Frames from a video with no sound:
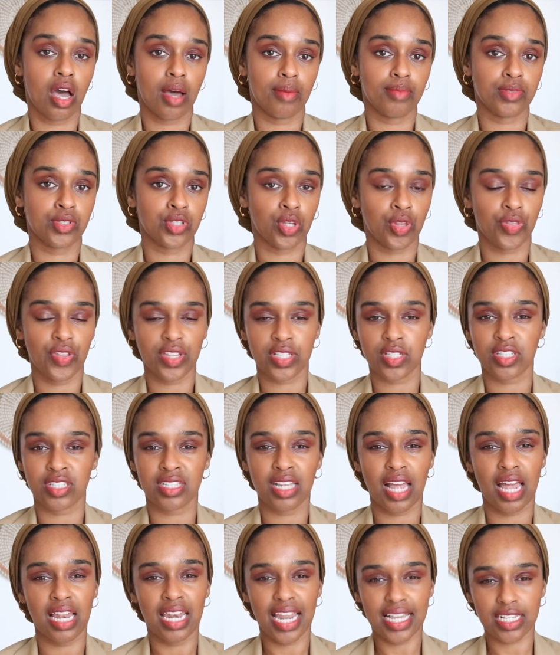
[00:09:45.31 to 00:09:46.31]
So this is
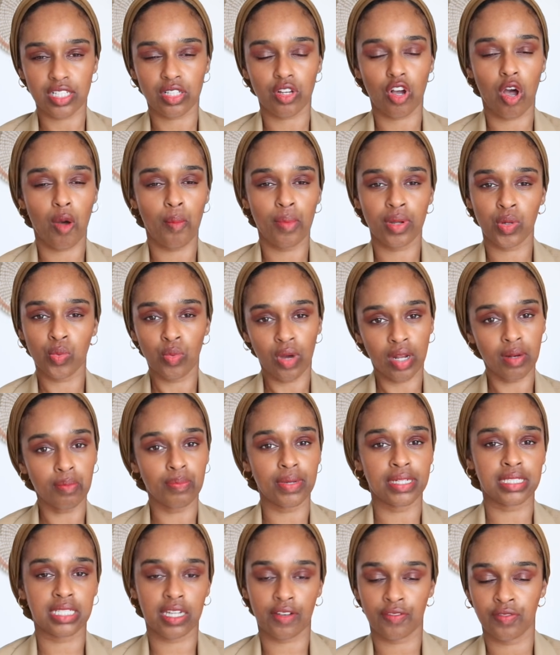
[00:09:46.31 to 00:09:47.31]
a less common one,
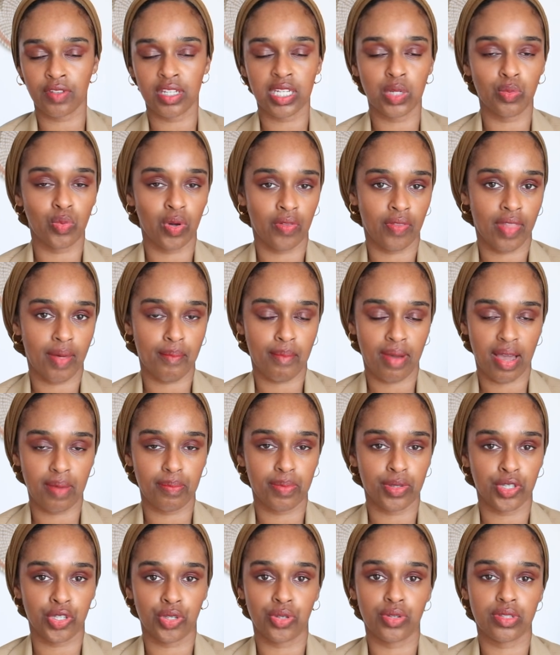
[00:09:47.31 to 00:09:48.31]
but definitely one that might
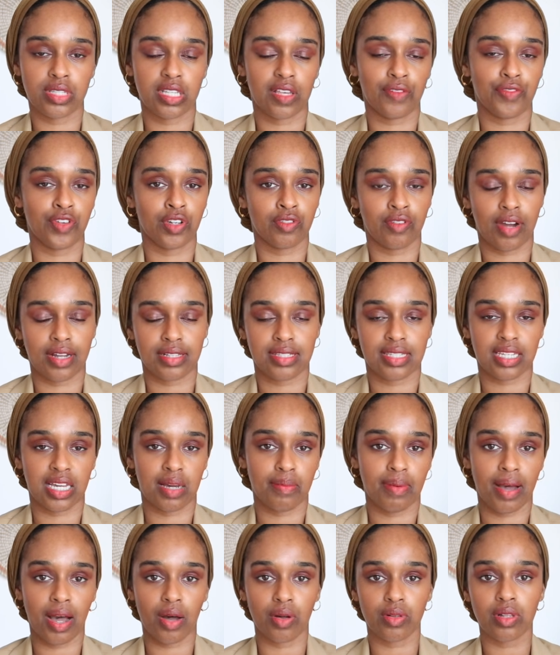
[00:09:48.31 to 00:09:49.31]
be used if you're writing
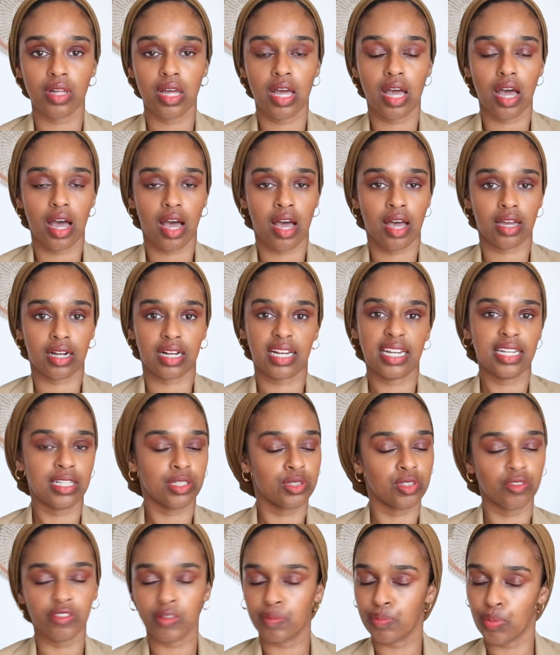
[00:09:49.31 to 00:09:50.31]
about
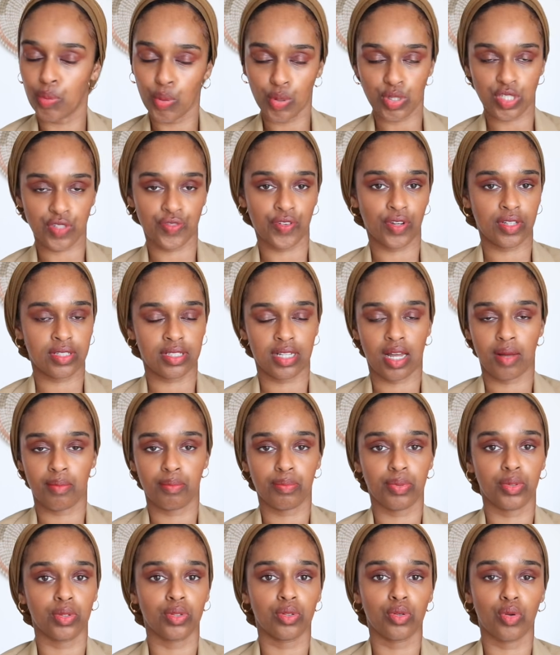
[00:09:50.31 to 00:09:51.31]
clinical reports, for
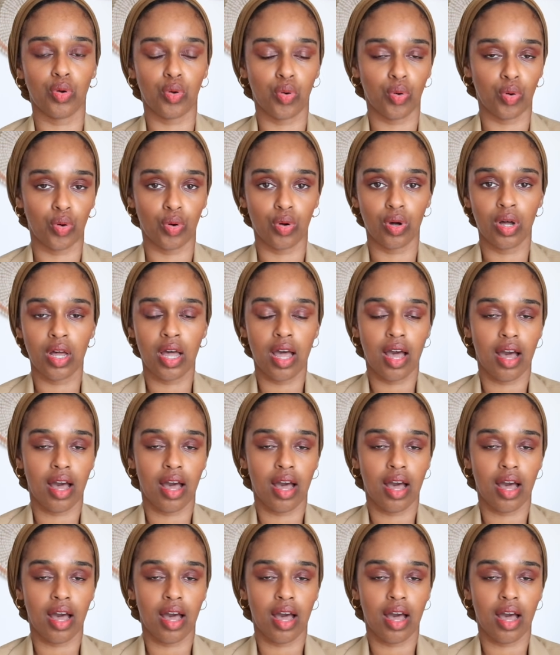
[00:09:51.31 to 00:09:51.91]
example, or